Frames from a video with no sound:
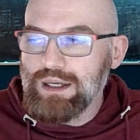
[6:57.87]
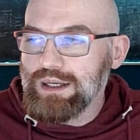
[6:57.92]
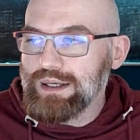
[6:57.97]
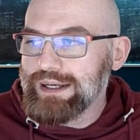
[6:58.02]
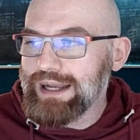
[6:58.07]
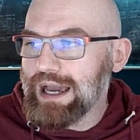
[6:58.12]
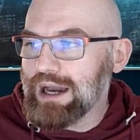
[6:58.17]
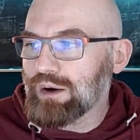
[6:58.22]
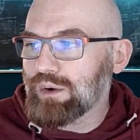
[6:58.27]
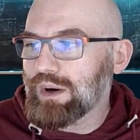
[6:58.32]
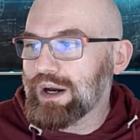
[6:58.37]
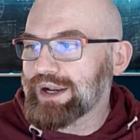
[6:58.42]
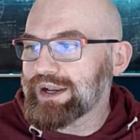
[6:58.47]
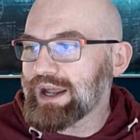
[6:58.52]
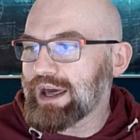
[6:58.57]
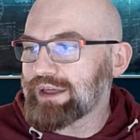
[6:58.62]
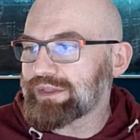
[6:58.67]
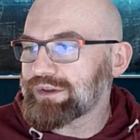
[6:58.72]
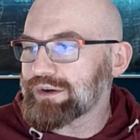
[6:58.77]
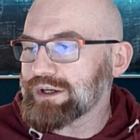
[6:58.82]
Now,
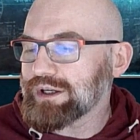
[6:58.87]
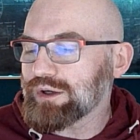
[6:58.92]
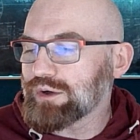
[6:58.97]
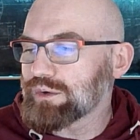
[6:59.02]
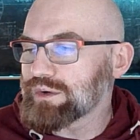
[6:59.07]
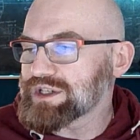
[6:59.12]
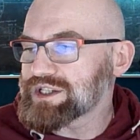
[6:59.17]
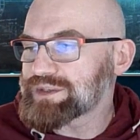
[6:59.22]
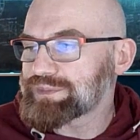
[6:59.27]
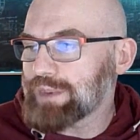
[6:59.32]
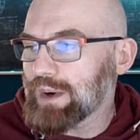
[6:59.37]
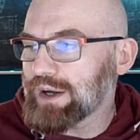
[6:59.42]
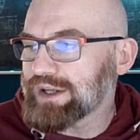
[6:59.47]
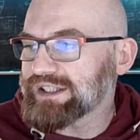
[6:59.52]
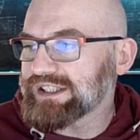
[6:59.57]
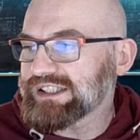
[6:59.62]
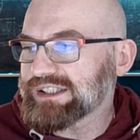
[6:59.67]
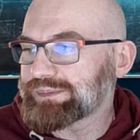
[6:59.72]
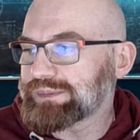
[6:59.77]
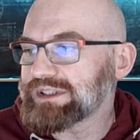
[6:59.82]
another
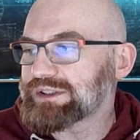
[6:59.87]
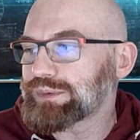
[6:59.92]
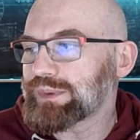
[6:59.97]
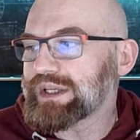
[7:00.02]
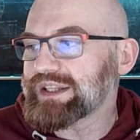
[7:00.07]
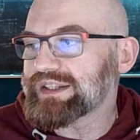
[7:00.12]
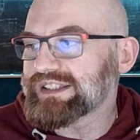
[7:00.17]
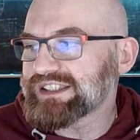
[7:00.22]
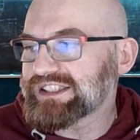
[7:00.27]
correspondence between the